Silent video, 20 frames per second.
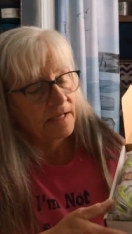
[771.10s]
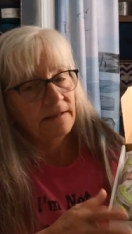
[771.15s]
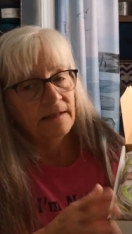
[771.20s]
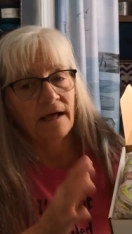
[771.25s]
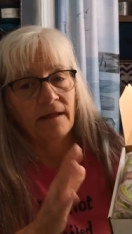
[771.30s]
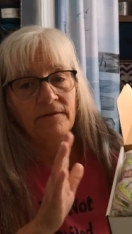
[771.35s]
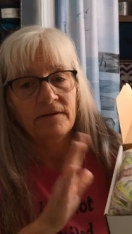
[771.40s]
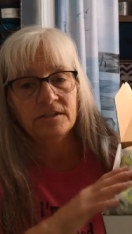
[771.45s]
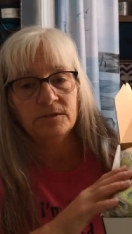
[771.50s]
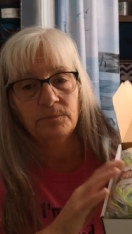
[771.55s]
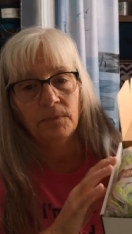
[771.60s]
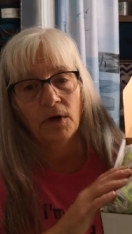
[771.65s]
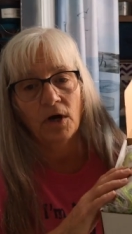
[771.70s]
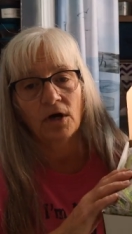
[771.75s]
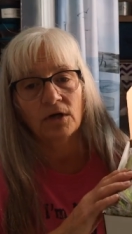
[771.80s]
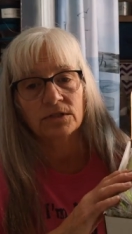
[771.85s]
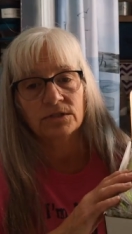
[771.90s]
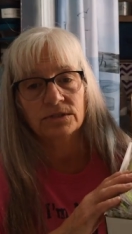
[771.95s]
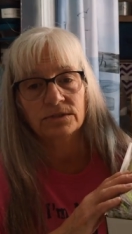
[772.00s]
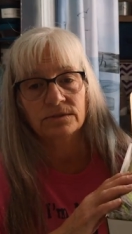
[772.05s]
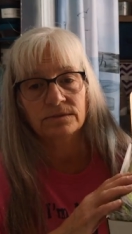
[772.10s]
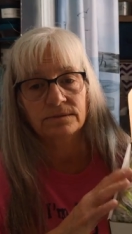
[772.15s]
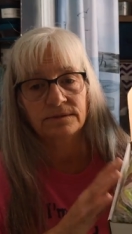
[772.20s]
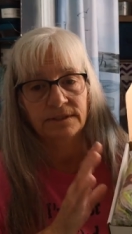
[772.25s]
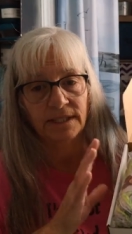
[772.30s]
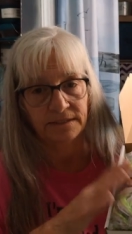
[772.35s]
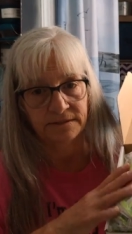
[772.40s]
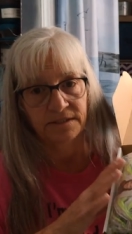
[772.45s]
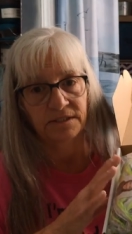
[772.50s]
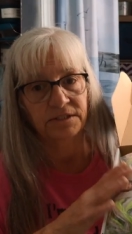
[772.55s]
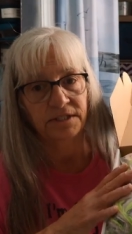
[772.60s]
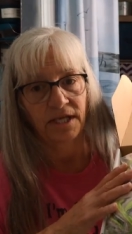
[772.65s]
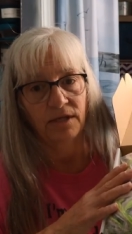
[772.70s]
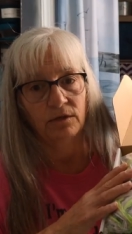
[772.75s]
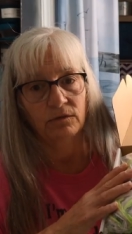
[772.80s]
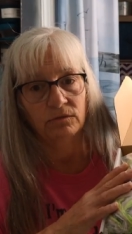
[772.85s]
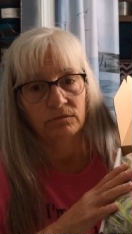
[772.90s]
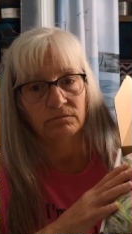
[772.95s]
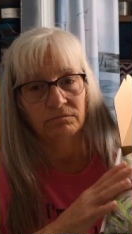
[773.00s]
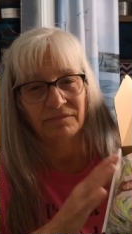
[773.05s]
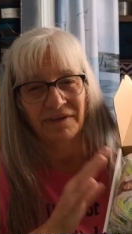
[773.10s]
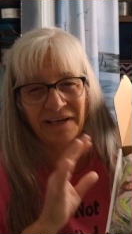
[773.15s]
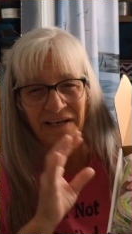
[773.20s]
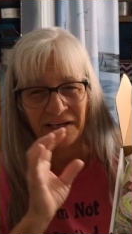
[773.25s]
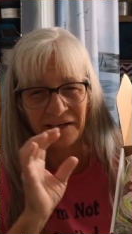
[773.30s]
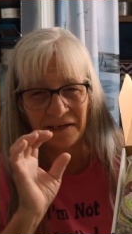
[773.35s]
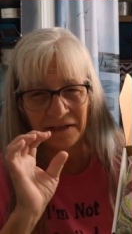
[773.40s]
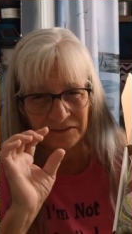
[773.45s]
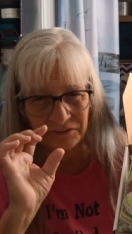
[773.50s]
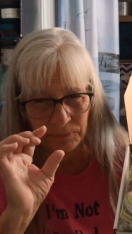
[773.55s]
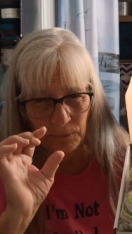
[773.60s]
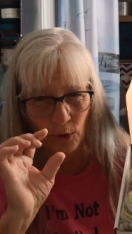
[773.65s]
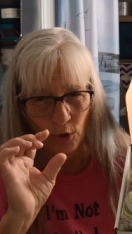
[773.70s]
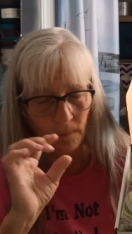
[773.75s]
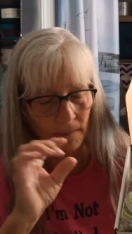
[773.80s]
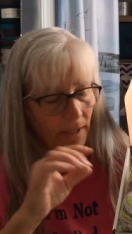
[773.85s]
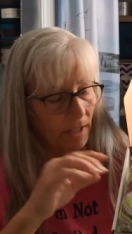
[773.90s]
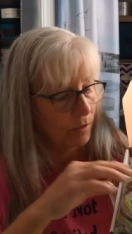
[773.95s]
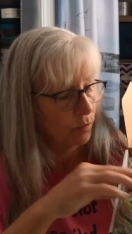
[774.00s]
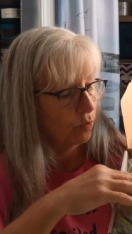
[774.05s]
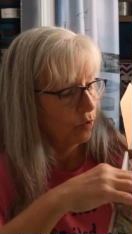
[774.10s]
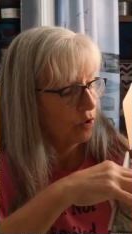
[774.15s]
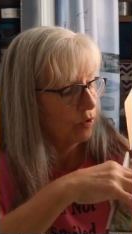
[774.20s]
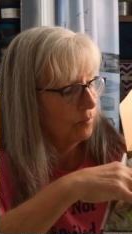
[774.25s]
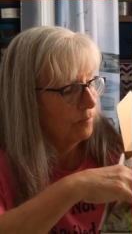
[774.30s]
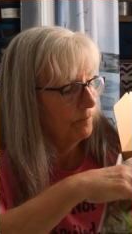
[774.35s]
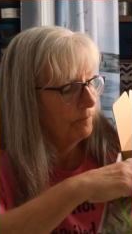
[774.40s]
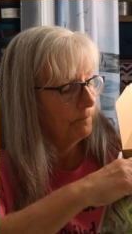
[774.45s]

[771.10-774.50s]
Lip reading: Now, this box does contain a small amount of wool.